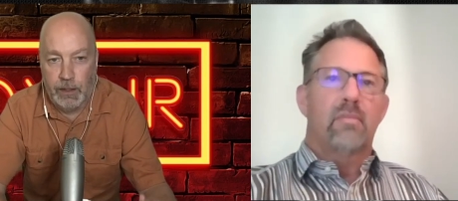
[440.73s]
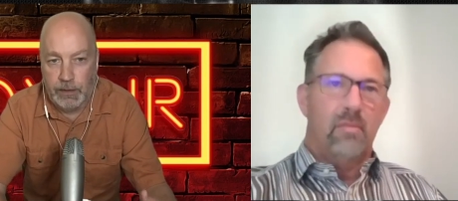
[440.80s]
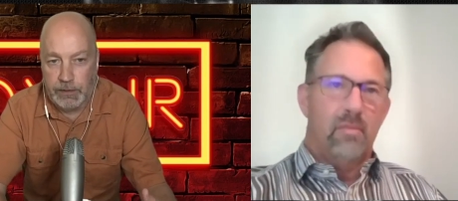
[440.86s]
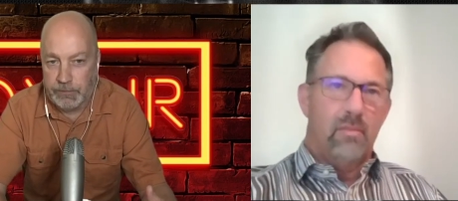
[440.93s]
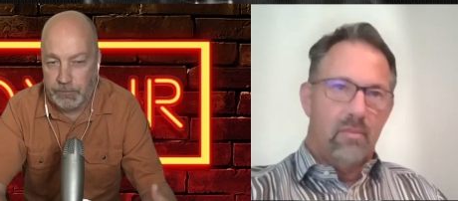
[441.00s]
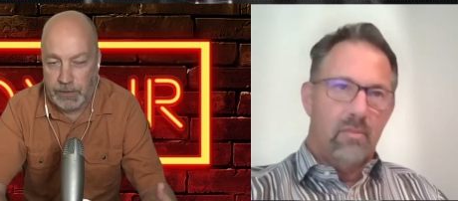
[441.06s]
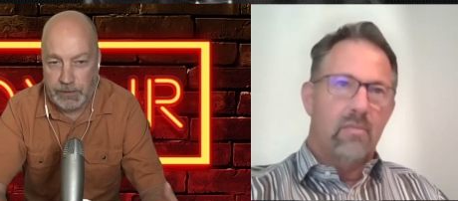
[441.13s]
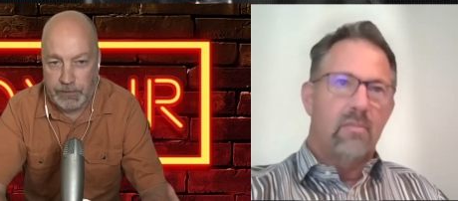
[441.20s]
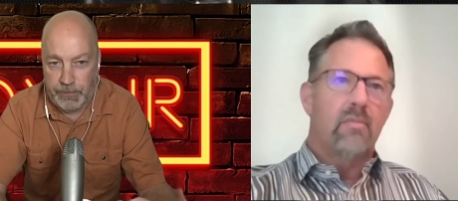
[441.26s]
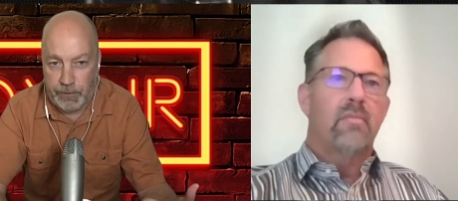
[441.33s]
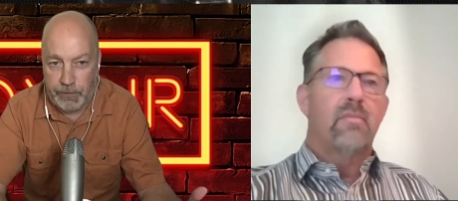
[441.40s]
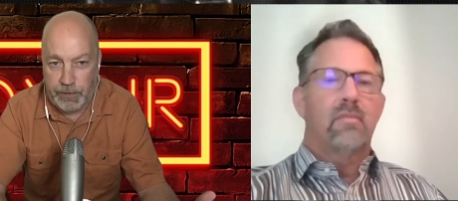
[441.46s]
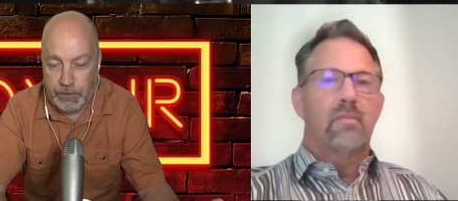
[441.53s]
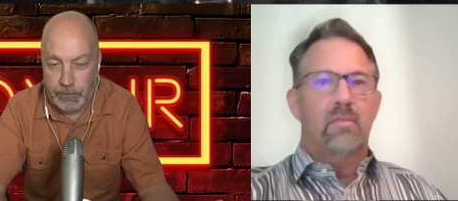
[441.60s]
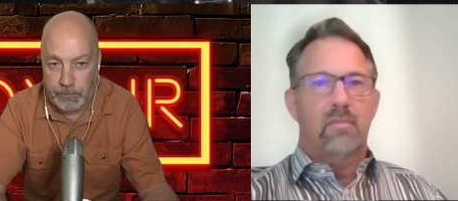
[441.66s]
Speaker 1: Uh, it's, it's
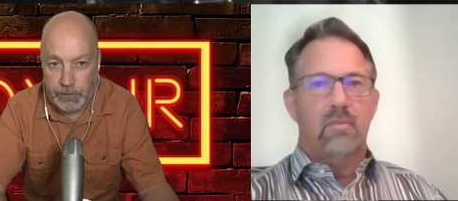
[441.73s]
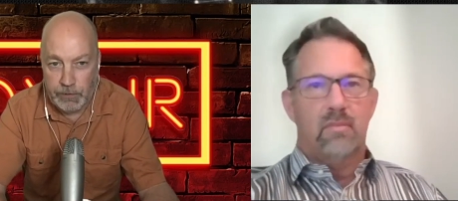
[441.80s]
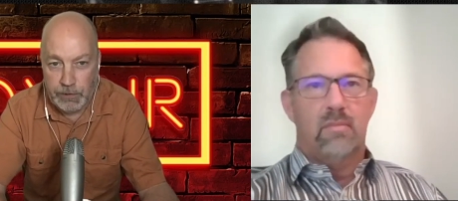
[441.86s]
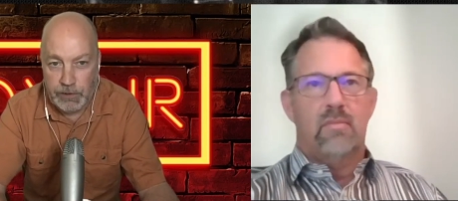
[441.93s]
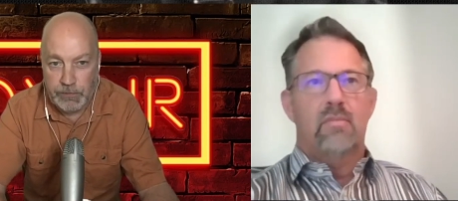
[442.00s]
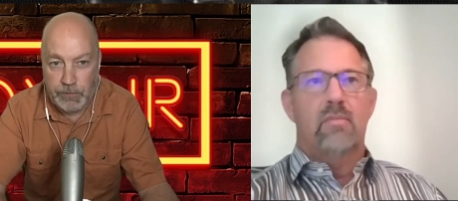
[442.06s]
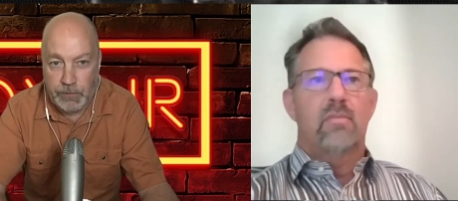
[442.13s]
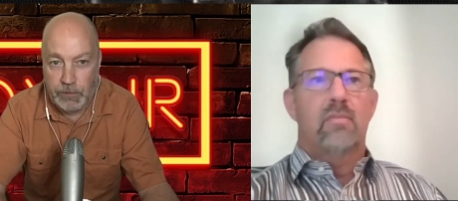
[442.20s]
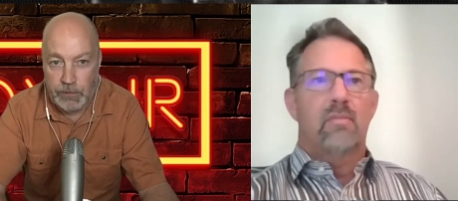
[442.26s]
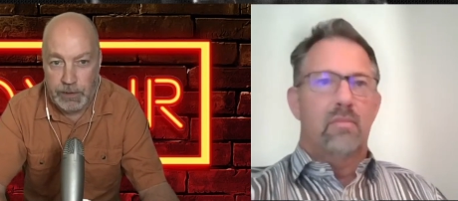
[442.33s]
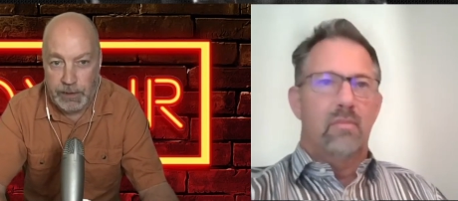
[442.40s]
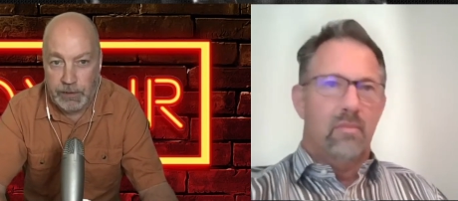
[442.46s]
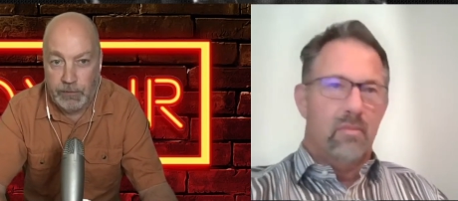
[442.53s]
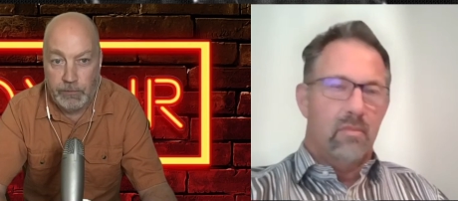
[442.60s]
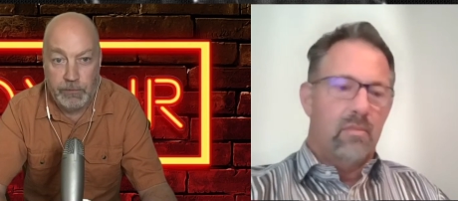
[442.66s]
very useful
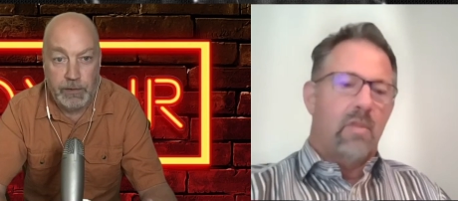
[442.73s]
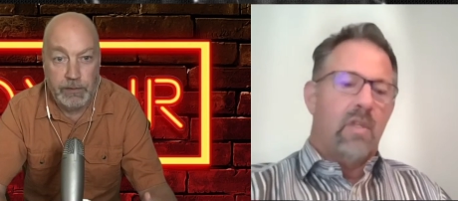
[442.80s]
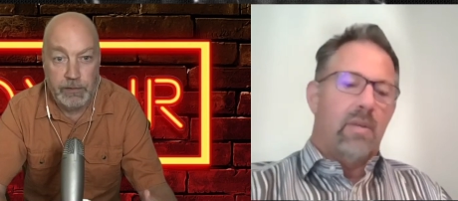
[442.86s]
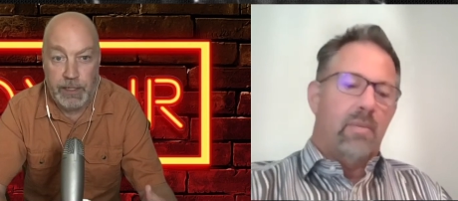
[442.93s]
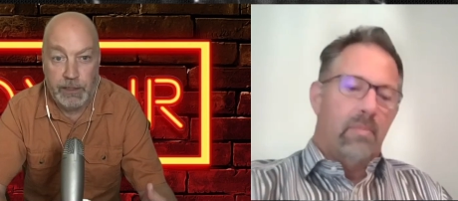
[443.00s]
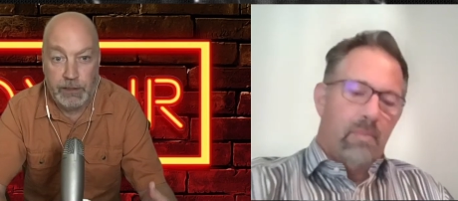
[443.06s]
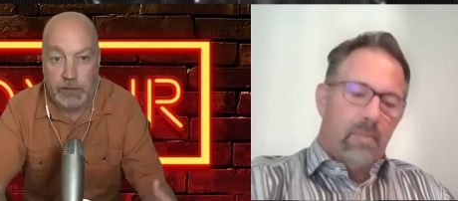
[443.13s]
in yep.